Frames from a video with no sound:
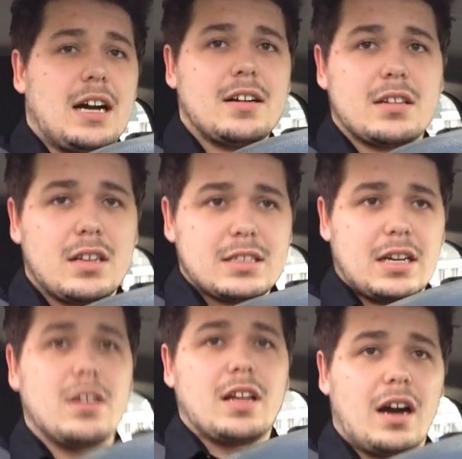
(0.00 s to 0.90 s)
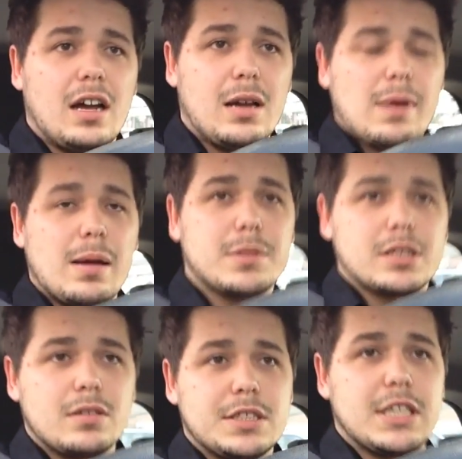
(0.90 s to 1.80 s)
I've got to tell you, I am
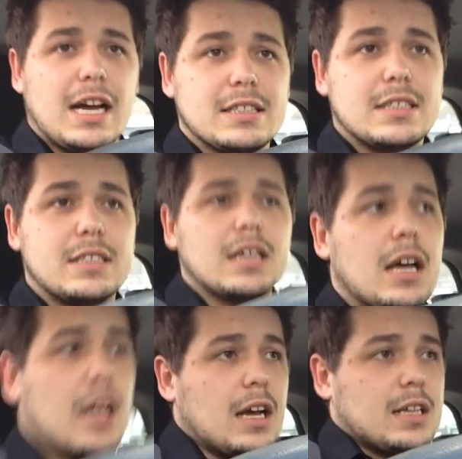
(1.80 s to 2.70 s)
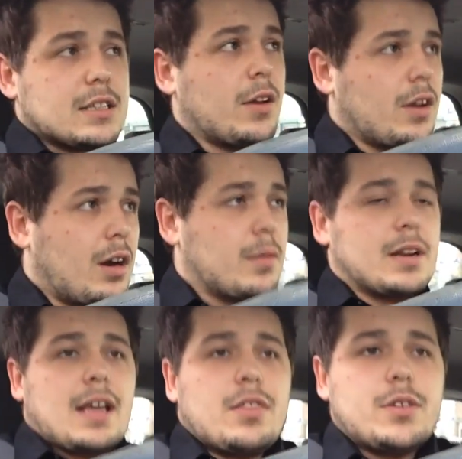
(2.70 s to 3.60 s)
absolutely shattered. Don't know how I'm going
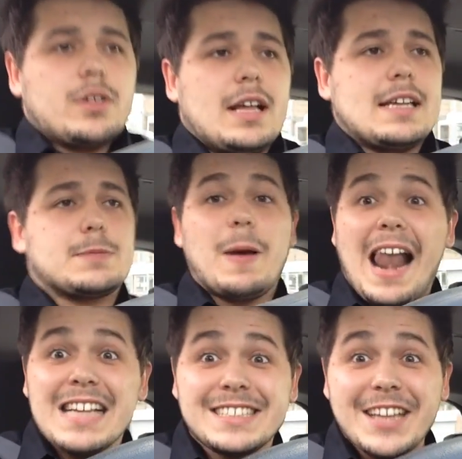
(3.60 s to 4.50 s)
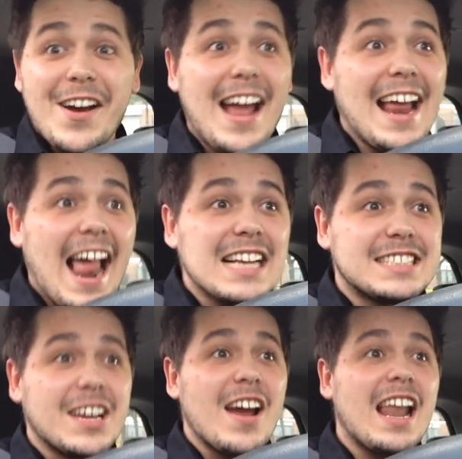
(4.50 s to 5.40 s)
to get through this, but let's do it. Let's
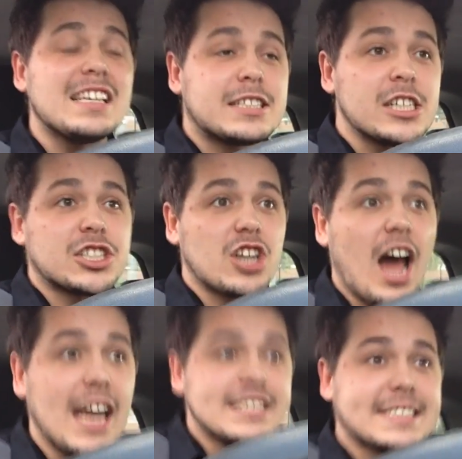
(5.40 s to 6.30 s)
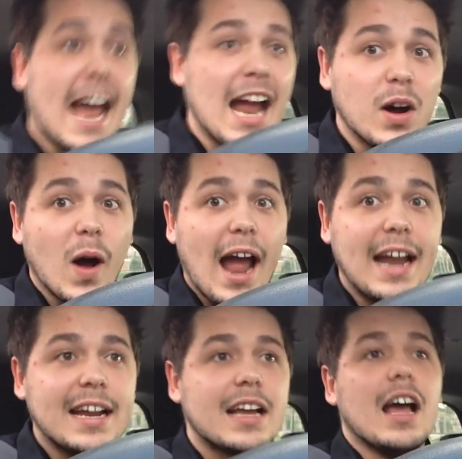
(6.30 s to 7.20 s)
do it. Let's just try and stay
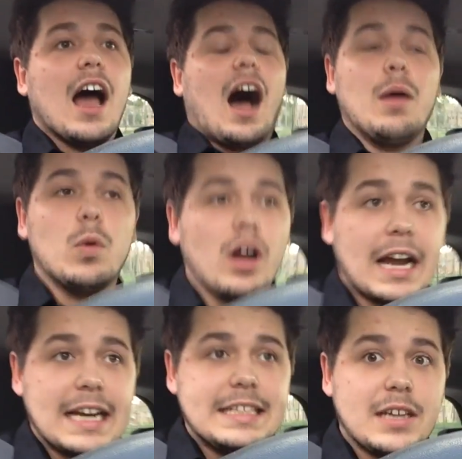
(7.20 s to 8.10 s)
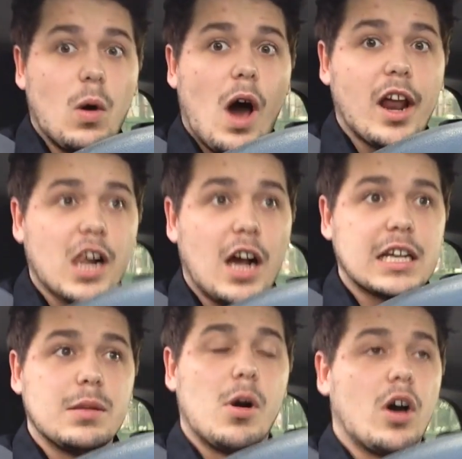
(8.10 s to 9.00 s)
awake. I'm working until one o'clock
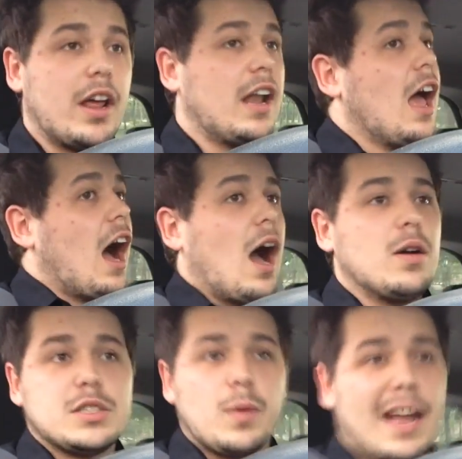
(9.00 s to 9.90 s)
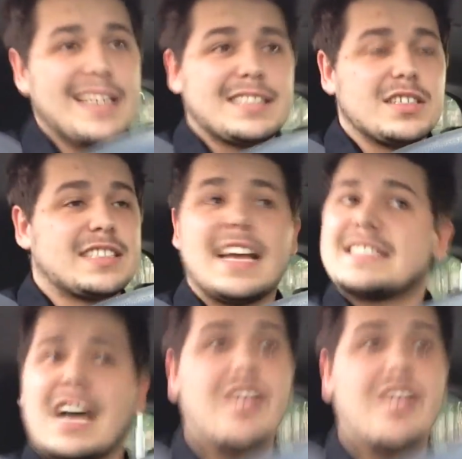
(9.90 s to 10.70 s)
in the morning. I was awake until six.